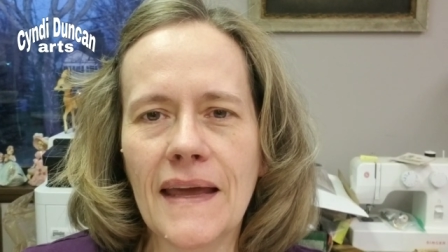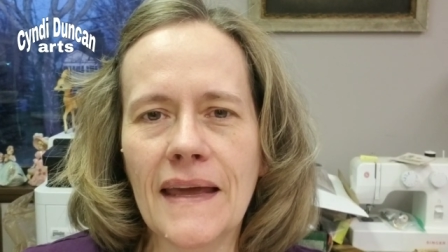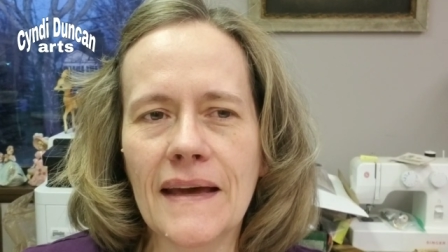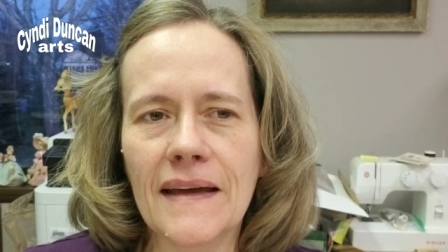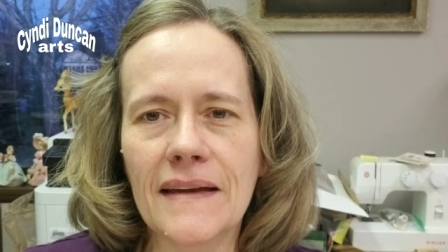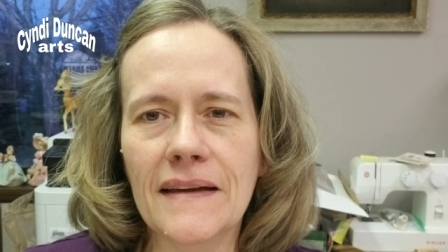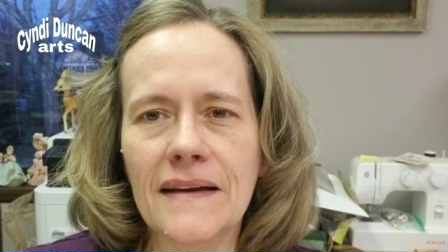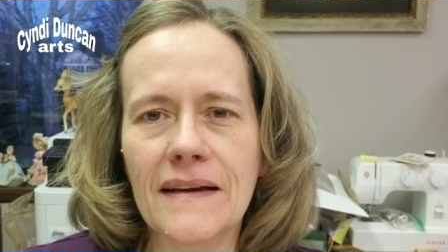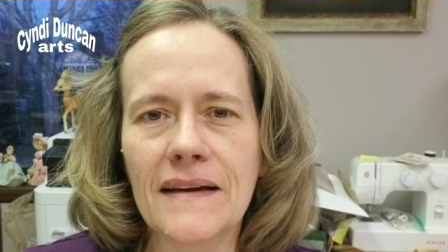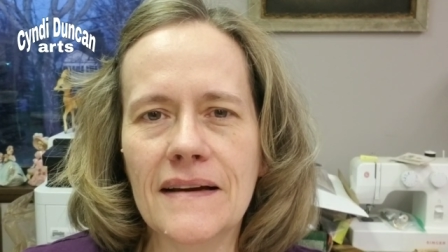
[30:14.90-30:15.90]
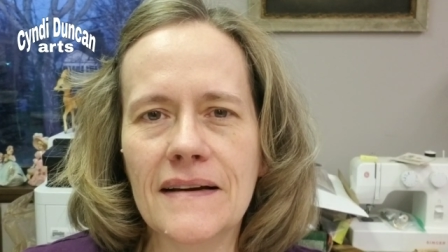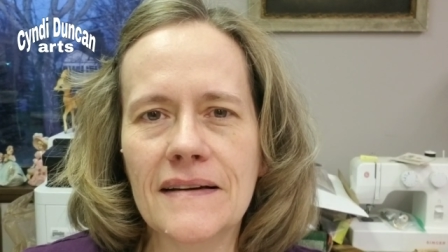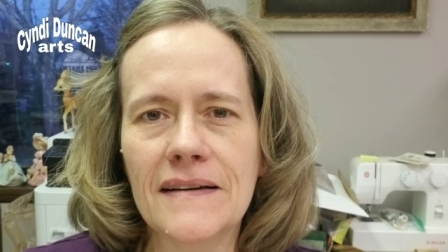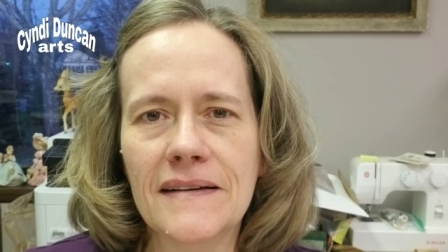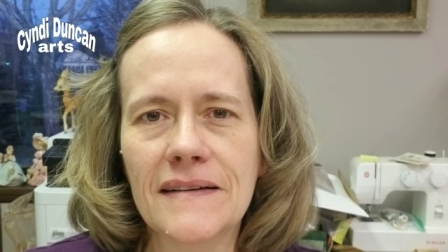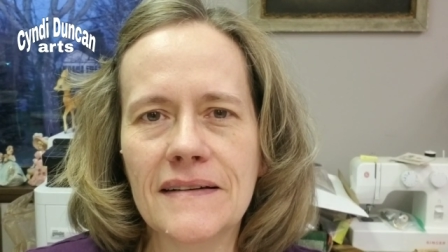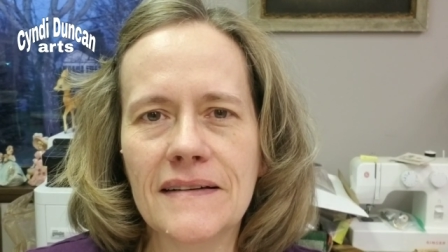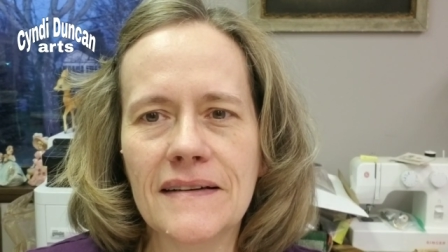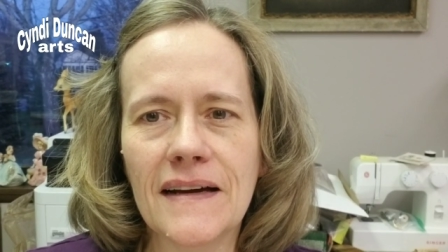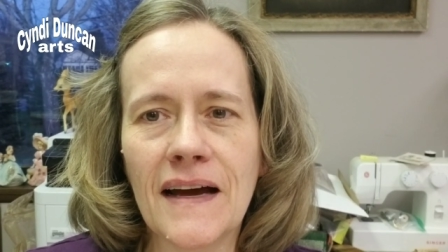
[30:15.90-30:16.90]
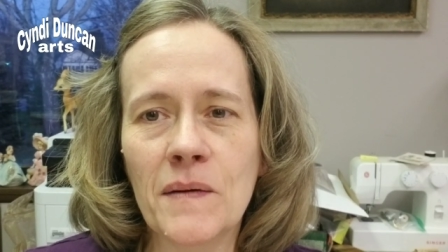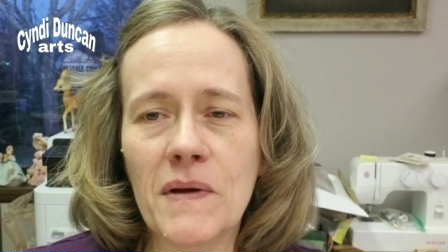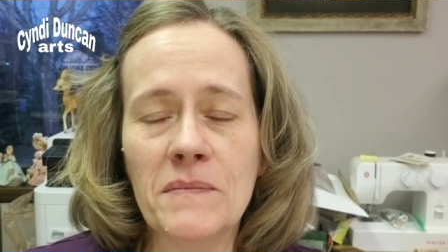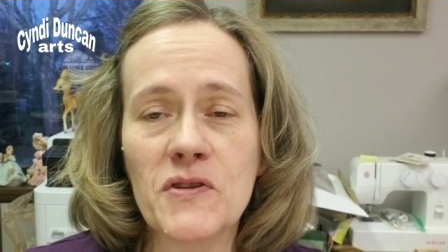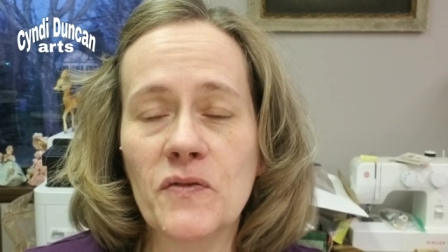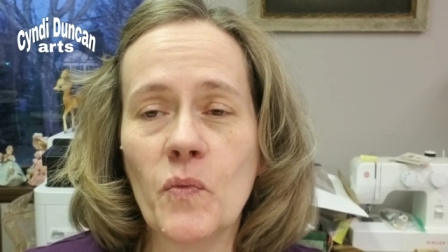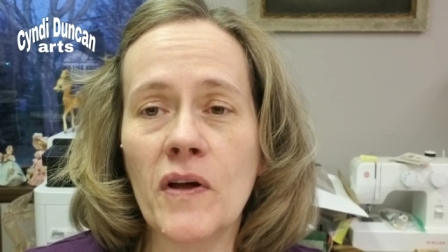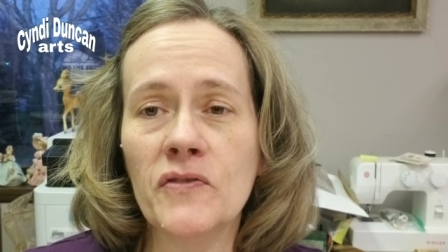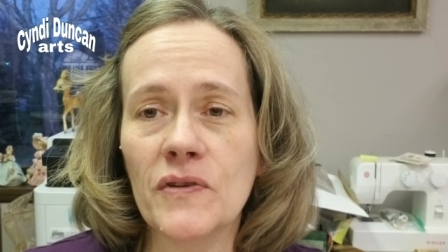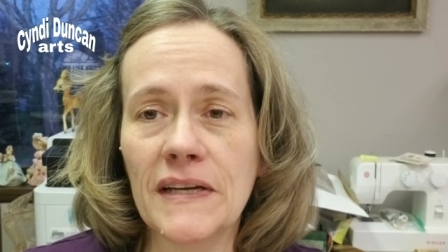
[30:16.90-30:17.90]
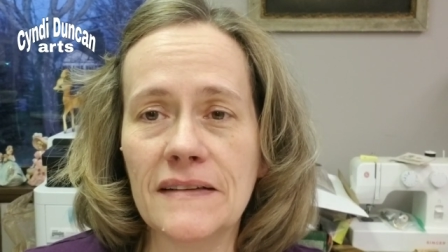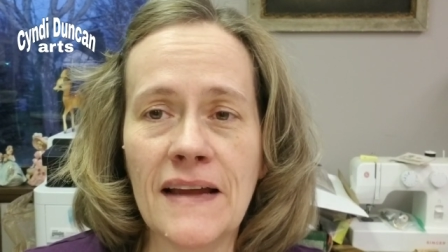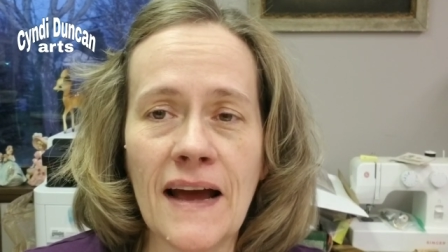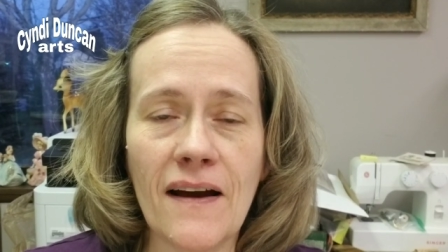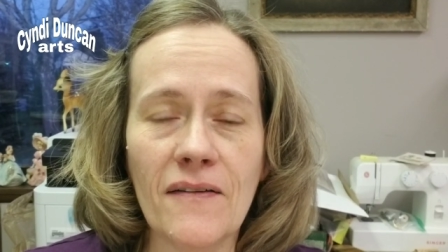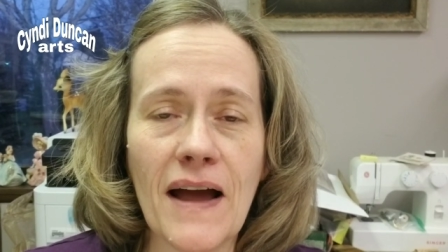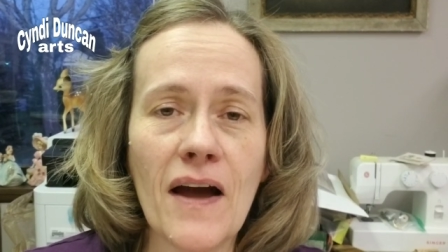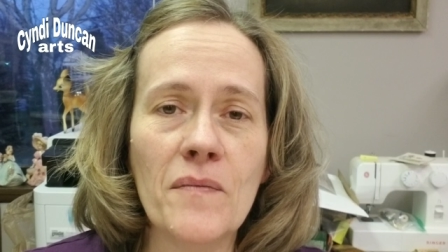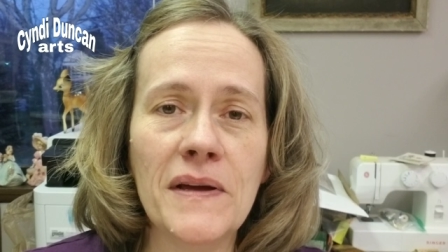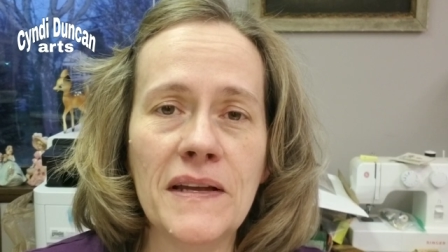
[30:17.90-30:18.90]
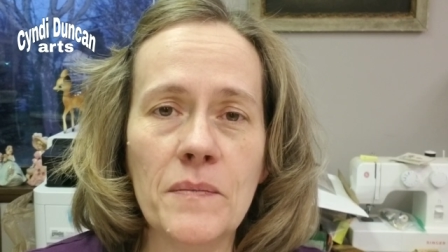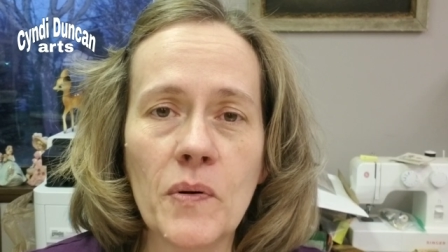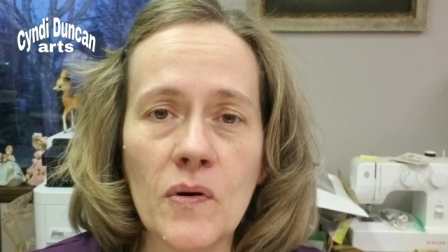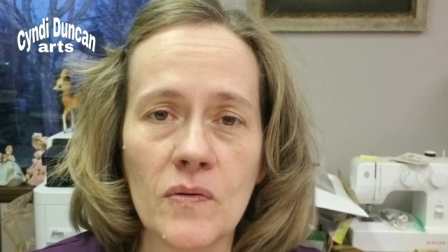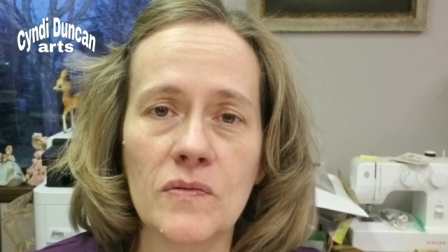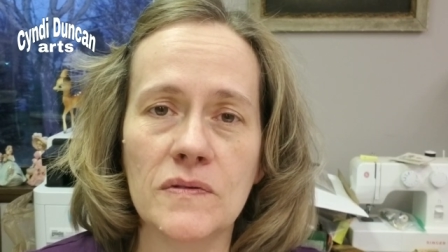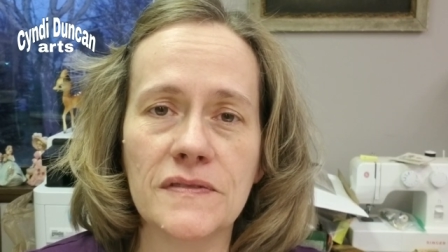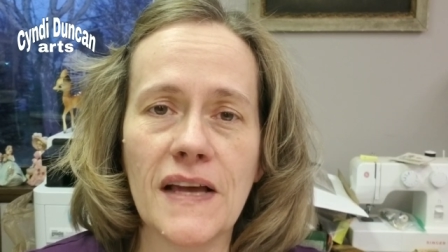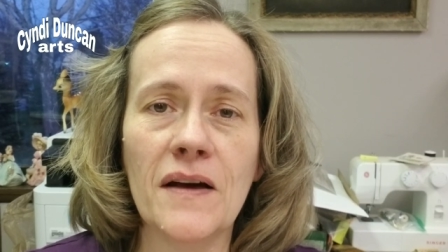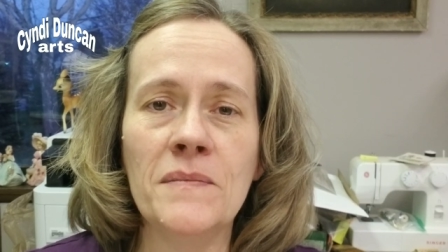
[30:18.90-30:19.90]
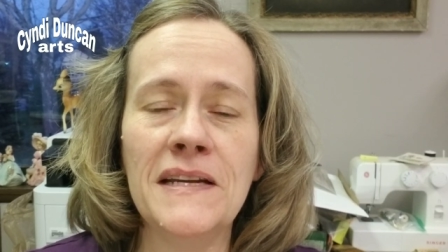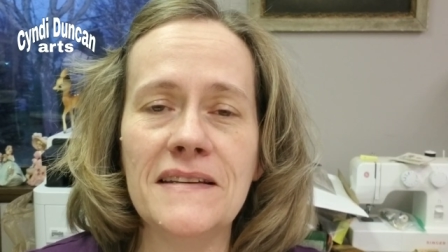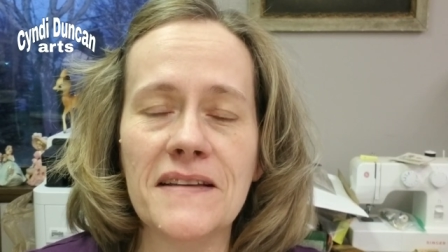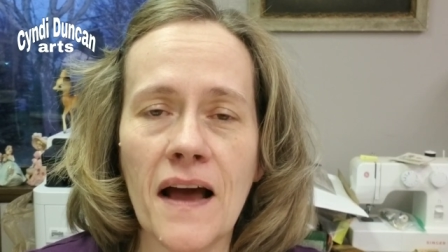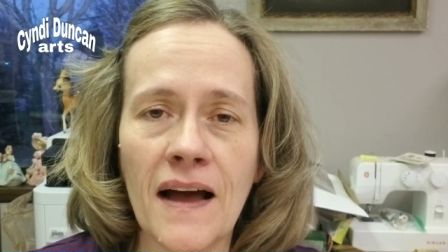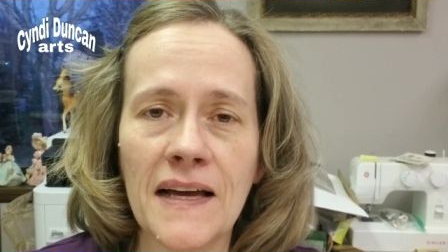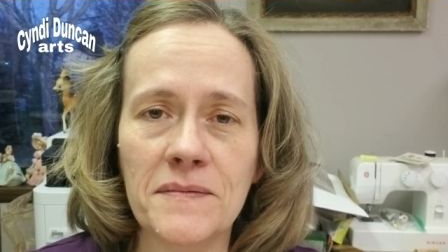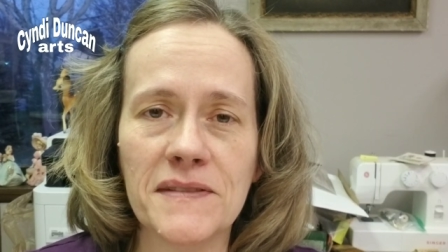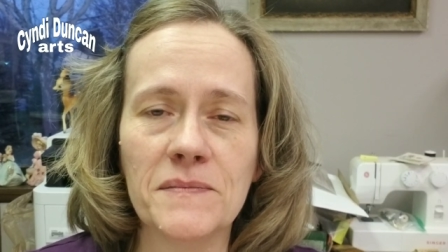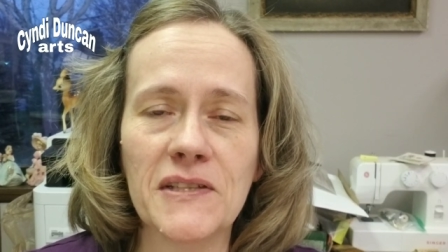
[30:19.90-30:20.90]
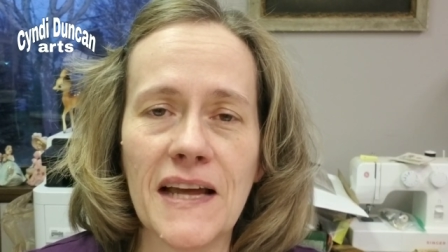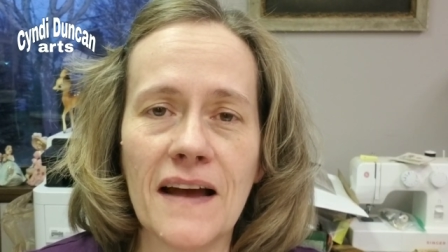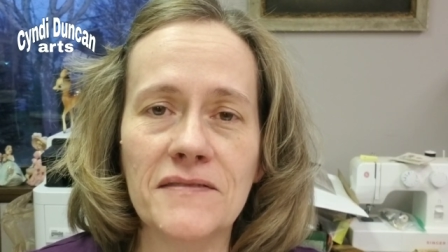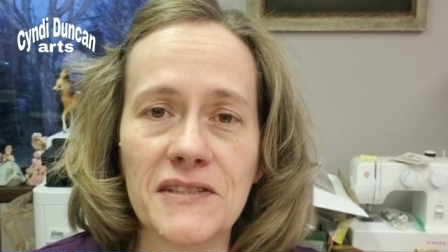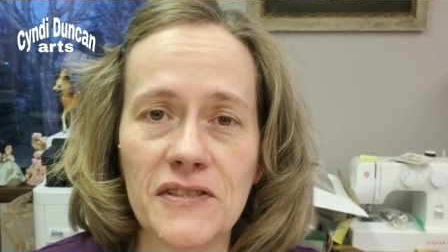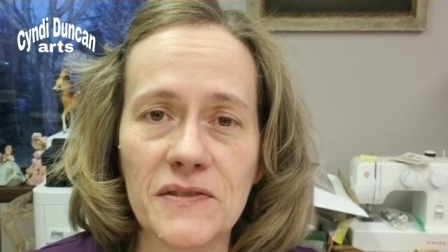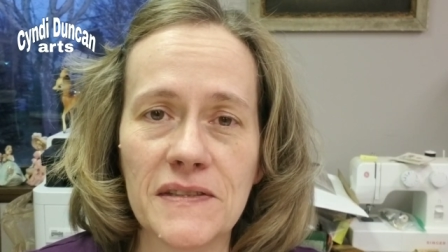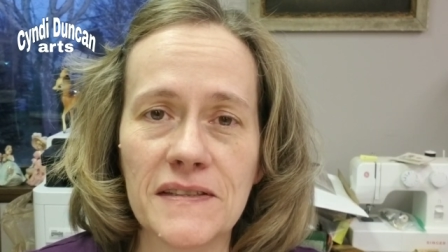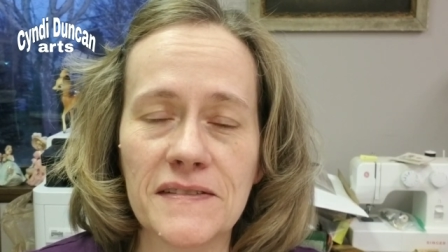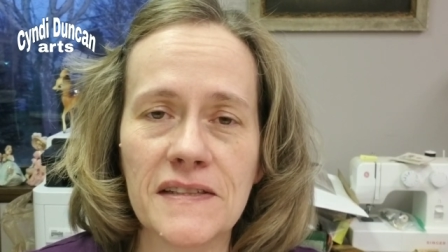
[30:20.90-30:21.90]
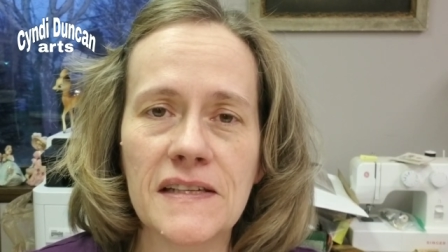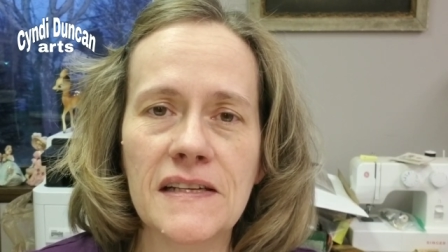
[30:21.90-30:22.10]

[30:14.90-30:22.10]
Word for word: and I'm, I'm just wondering now how many polls, how many times I'm going to have to do this